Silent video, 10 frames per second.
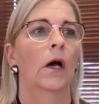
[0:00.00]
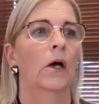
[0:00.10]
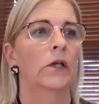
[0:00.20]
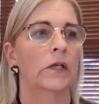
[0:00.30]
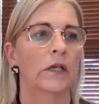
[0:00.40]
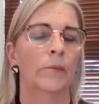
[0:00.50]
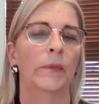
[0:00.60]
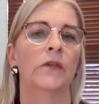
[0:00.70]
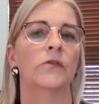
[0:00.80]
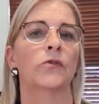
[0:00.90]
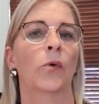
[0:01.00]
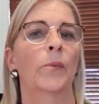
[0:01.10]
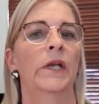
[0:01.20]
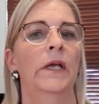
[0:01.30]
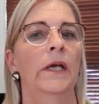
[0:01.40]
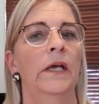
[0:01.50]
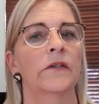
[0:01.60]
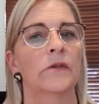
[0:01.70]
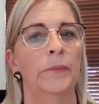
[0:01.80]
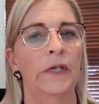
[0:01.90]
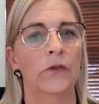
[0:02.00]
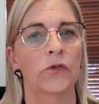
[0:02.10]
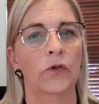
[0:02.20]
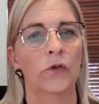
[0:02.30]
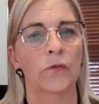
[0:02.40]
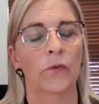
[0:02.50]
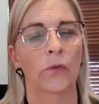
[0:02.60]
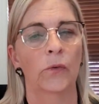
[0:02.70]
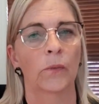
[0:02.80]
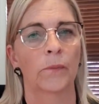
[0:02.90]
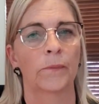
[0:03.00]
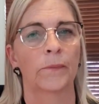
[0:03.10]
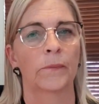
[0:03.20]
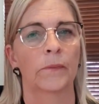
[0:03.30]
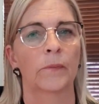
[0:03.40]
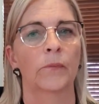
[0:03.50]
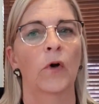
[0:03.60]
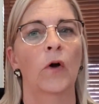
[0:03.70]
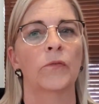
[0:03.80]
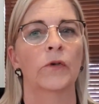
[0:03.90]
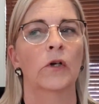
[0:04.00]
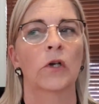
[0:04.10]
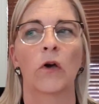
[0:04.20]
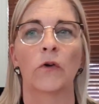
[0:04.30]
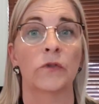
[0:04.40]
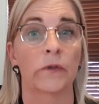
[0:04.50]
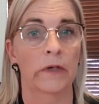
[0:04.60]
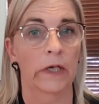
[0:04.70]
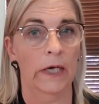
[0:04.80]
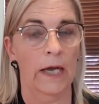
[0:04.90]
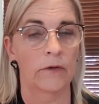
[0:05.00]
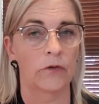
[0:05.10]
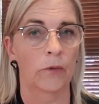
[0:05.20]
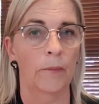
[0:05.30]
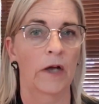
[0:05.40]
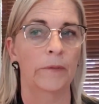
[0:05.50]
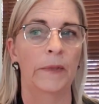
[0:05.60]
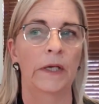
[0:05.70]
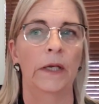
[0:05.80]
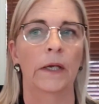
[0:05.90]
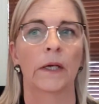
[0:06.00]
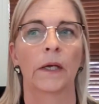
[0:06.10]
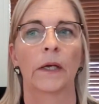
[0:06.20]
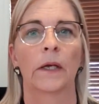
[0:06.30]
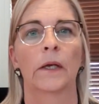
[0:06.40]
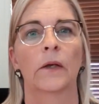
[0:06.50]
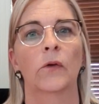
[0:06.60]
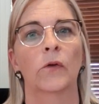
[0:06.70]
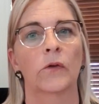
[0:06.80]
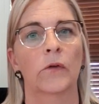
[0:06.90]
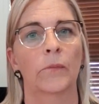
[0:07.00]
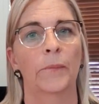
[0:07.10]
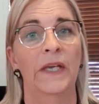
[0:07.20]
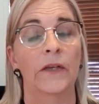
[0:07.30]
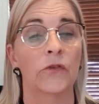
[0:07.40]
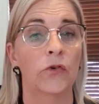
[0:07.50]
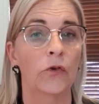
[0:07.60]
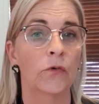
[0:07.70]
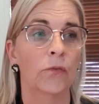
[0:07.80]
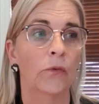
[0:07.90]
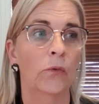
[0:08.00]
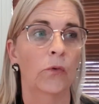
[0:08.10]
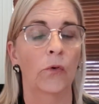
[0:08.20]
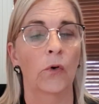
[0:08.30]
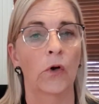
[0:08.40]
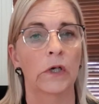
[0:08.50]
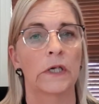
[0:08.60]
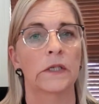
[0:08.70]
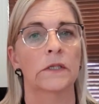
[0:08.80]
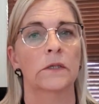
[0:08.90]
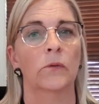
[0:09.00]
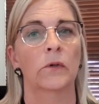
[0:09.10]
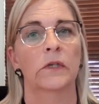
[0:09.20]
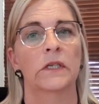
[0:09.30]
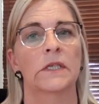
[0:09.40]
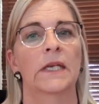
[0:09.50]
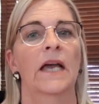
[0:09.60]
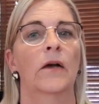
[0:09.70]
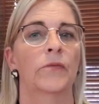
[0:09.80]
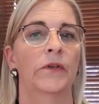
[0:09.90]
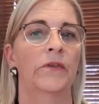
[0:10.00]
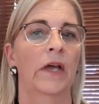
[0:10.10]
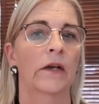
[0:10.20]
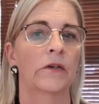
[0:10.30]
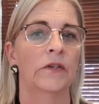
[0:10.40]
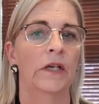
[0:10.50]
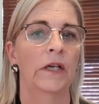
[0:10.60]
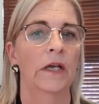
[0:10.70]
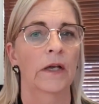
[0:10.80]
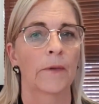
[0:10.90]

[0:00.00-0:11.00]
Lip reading: either that means somebody isn't being truthful, often a closed one around you might be not being truthful or honest, or this lack of integrity,